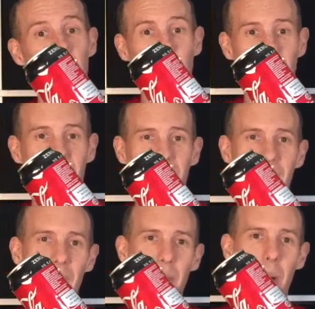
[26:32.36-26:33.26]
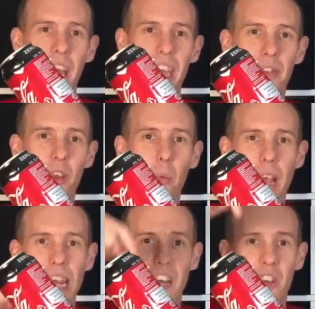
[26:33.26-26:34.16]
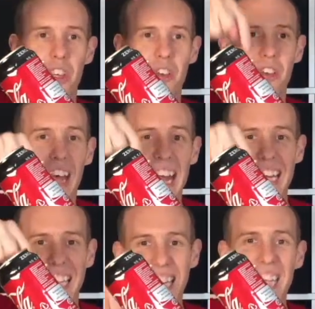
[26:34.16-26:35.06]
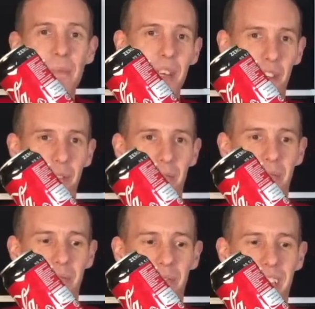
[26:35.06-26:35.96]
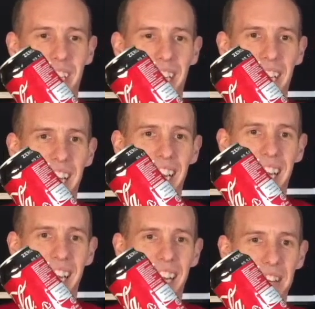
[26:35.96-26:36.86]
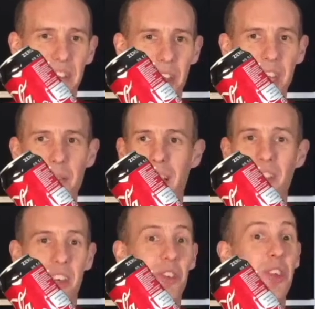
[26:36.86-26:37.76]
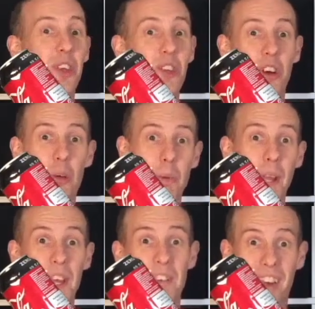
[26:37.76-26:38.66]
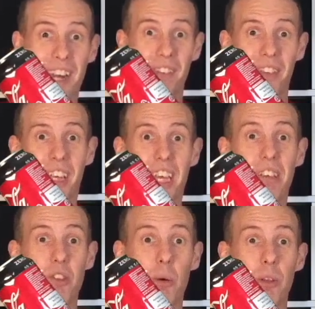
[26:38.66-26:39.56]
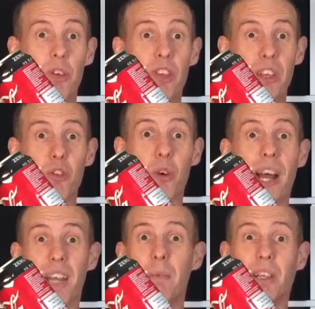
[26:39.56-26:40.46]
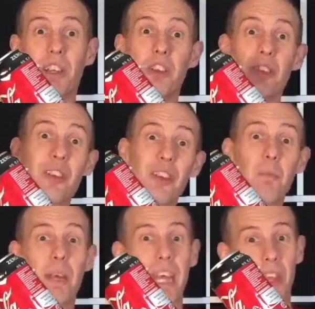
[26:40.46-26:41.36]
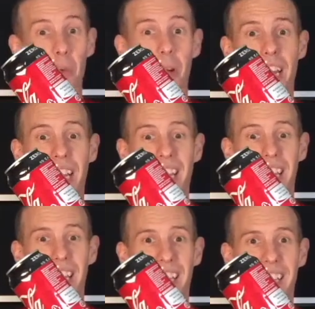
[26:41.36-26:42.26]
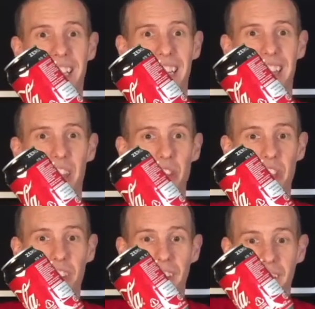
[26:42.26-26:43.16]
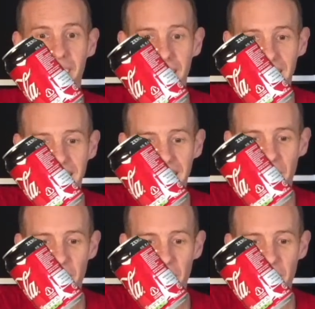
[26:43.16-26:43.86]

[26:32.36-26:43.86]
way. But if the weight goes exactly in the middle, and if you think about it, a seesaw or a playground, if someone sits right in the middle, it doesn't tip it either way. There's this line going